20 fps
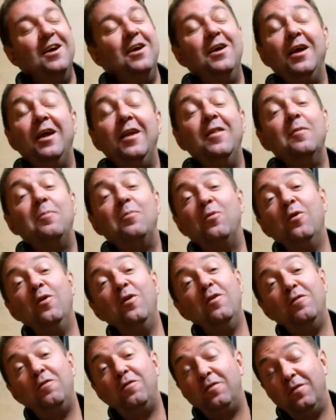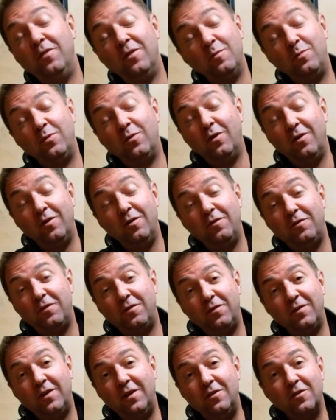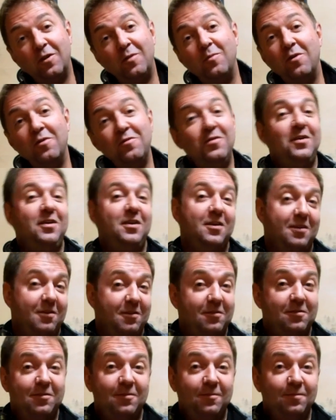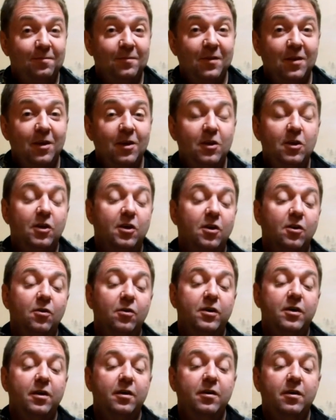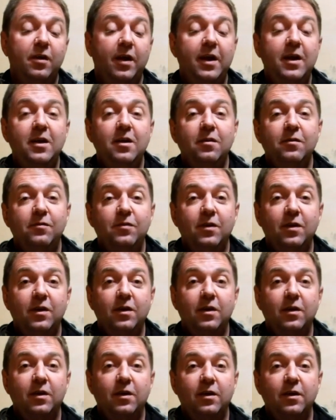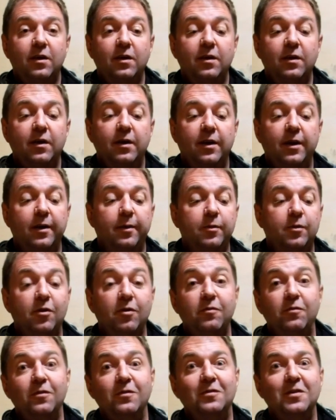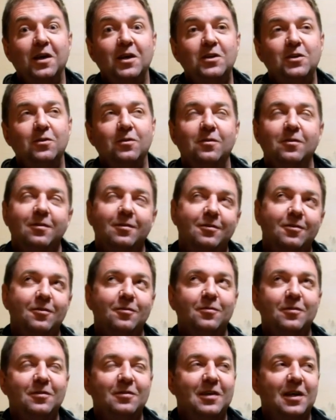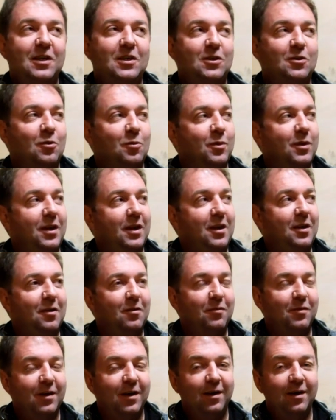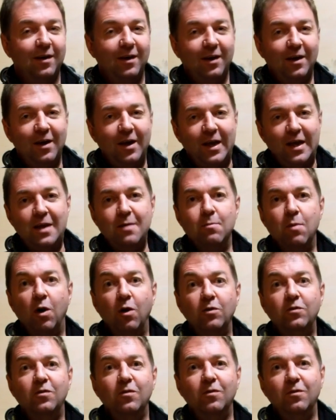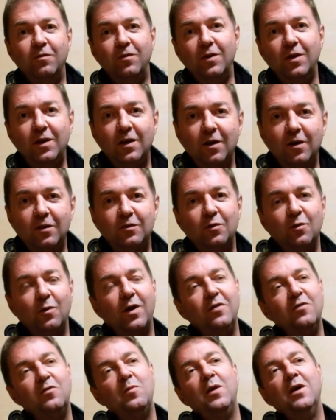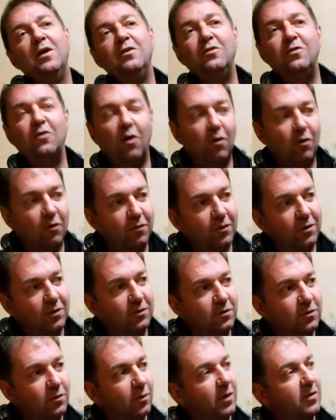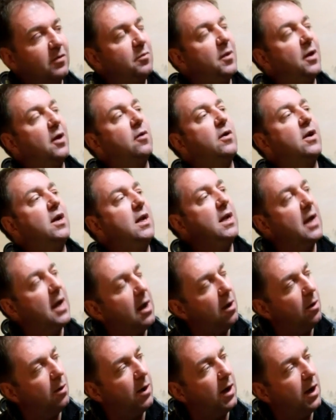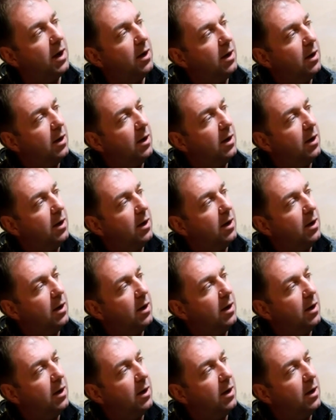And the proof is on my videos. You can look at any of the confrontational, not confrontational, but any of the emotive videos, the ones about dolphins, the ones about Okinawa,